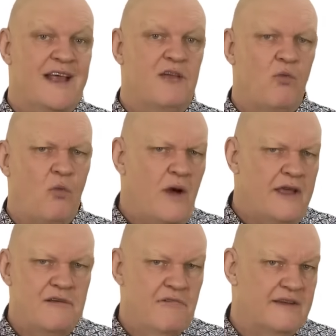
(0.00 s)
a
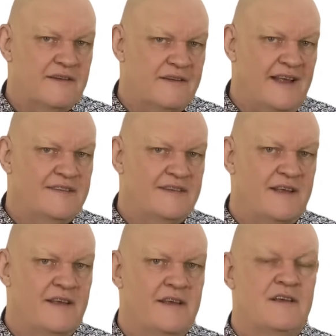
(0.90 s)
way greater density,